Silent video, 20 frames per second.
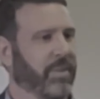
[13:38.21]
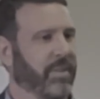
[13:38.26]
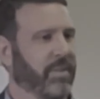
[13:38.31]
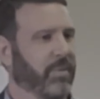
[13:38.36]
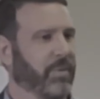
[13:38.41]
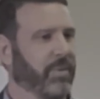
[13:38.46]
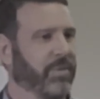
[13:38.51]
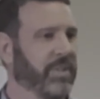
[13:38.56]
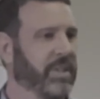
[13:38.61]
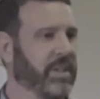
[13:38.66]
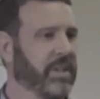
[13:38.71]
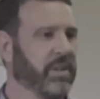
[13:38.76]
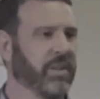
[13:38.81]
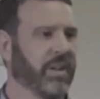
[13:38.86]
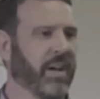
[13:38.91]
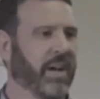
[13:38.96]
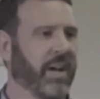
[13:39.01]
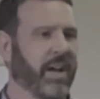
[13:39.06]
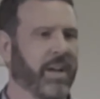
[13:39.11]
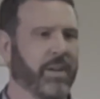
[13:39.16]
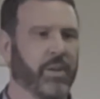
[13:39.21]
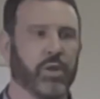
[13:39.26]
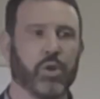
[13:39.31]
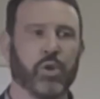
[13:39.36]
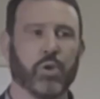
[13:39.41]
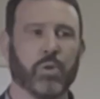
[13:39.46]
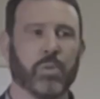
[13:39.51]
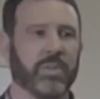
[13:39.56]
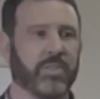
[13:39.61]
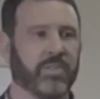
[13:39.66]
We've seen
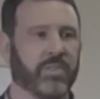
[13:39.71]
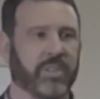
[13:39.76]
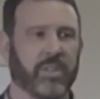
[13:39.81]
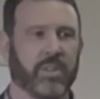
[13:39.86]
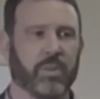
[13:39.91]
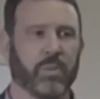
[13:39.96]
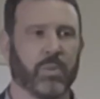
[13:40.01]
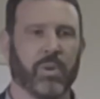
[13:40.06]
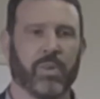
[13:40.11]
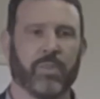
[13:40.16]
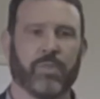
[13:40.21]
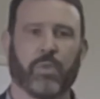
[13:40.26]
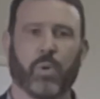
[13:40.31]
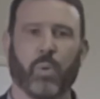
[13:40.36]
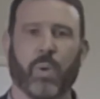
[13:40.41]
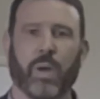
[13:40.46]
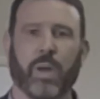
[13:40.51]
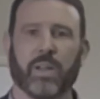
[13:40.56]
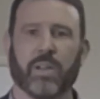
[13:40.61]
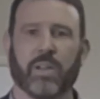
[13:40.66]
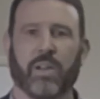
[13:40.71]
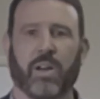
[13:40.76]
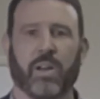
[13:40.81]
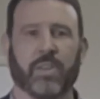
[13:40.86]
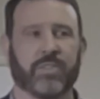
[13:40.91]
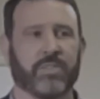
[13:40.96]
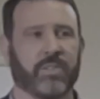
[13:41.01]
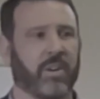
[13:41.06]
Noom is a good one for weight loss.